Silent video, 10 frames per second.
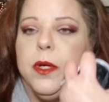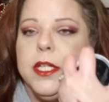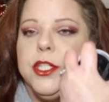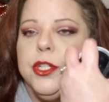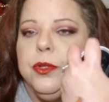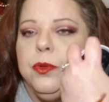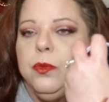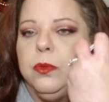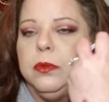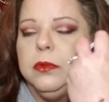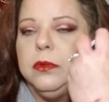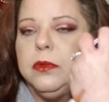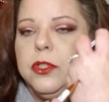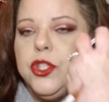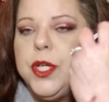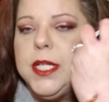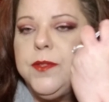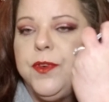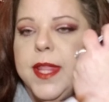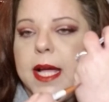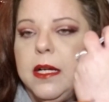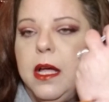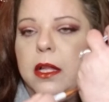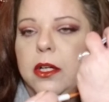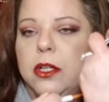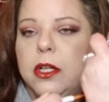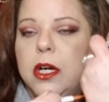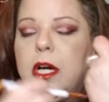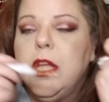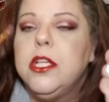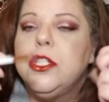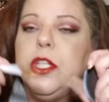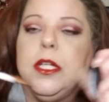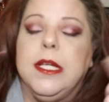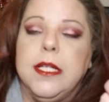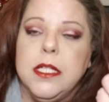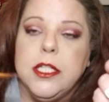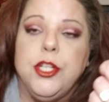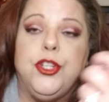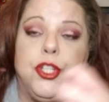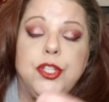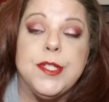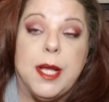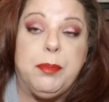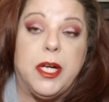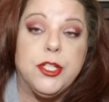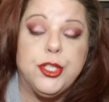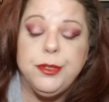to transfer that color, so you can continue to use that brush.